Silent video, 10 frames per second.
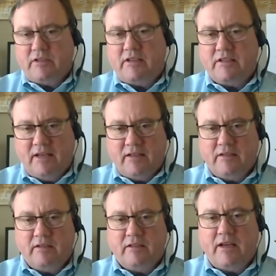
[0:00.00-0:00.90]
get to
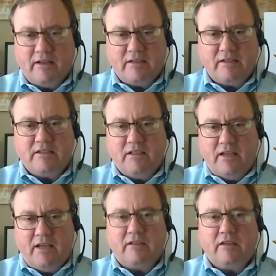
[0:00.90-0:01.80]
the nuggets that you
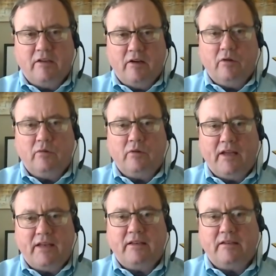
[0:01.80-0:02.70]
needed to know. And
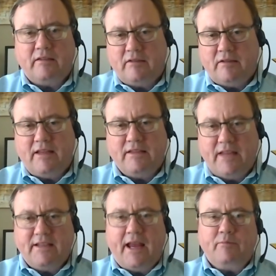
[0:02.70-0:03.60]
then they
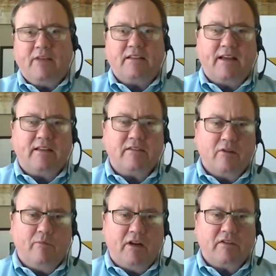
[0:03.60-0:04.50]
tamed that down so
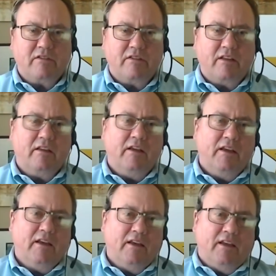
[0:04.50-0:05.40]
much that
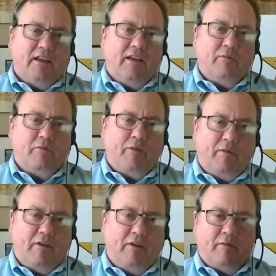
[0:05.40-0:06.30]
it would be
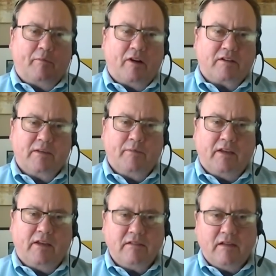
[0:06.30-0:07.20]
in a proximity
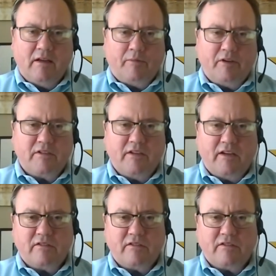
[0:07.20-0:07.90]
presentation. So